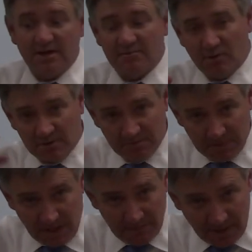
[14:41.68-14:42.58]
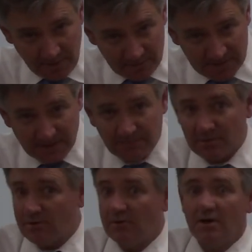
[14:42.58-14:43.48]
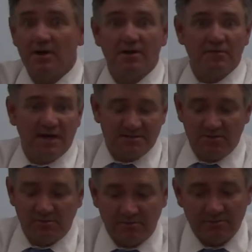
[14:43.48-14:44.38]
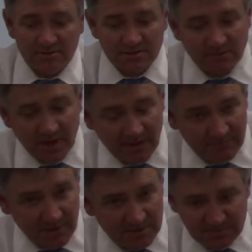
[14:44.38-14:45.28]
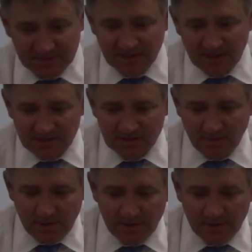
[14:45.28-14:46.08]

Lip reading: and multiplying by the reciprocal, that's cool. So we're going to have meters per second squared.